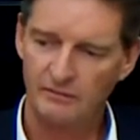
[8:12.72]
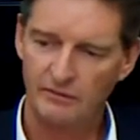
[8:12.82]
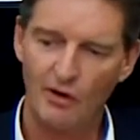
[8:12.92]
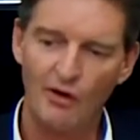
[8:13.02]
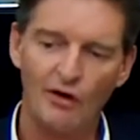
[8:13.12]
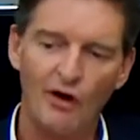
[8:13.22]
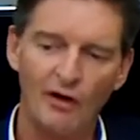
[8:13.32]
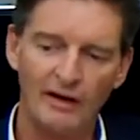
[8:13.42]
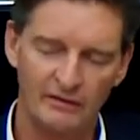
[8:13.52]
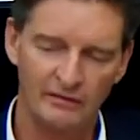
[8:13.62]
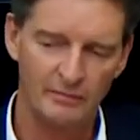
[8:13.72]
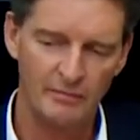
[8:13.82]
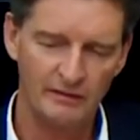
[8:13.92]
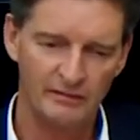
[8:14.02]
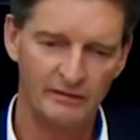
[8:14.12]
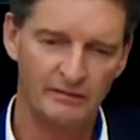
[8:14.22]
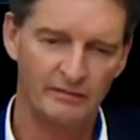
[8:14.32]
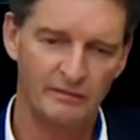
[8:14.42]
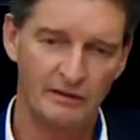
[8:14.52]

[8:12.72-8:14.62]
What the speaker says: strong colleagues in business.